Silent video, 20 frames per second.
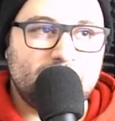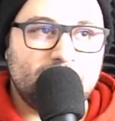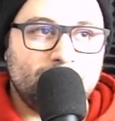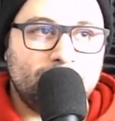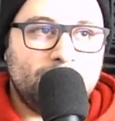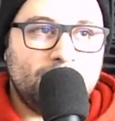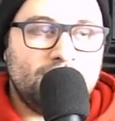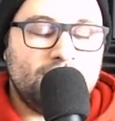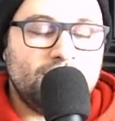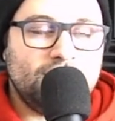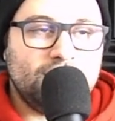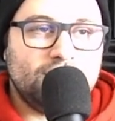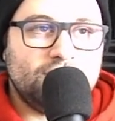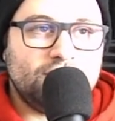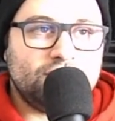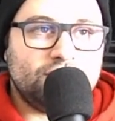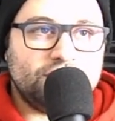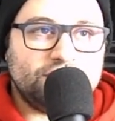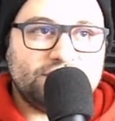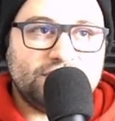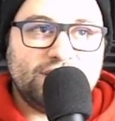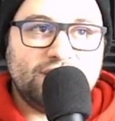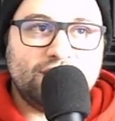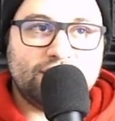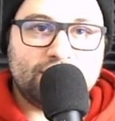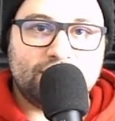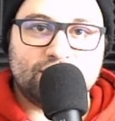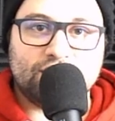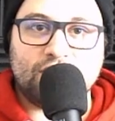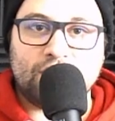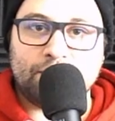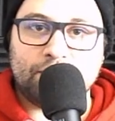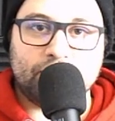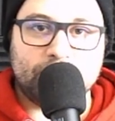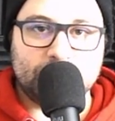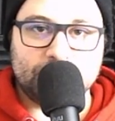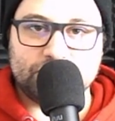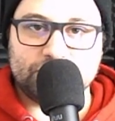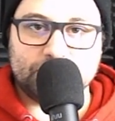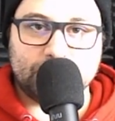but to say that this
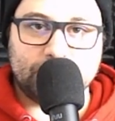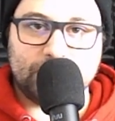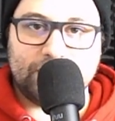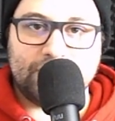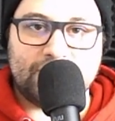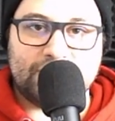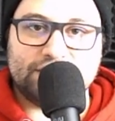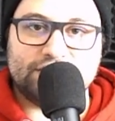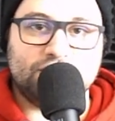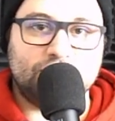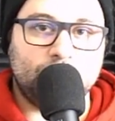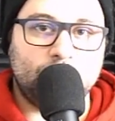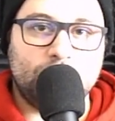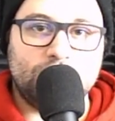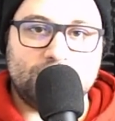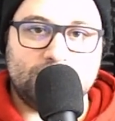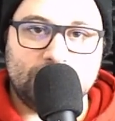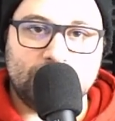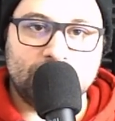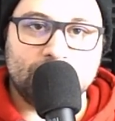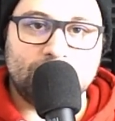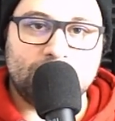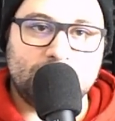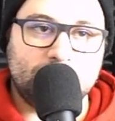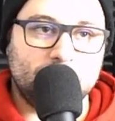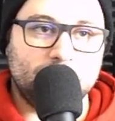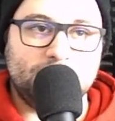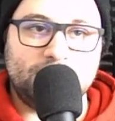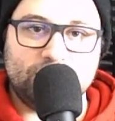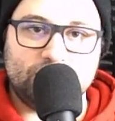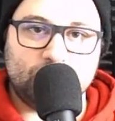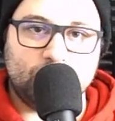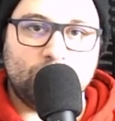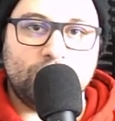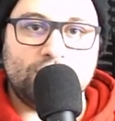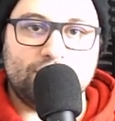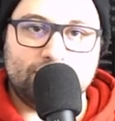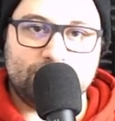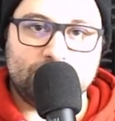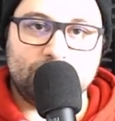operation only lasted one year either means
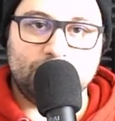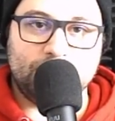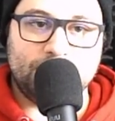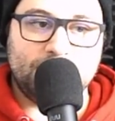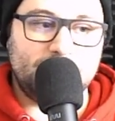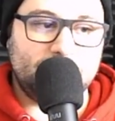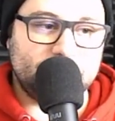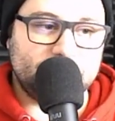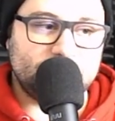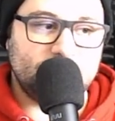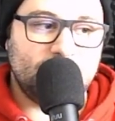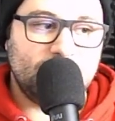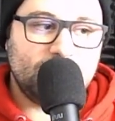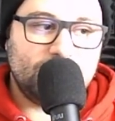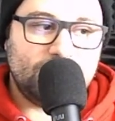one of two things.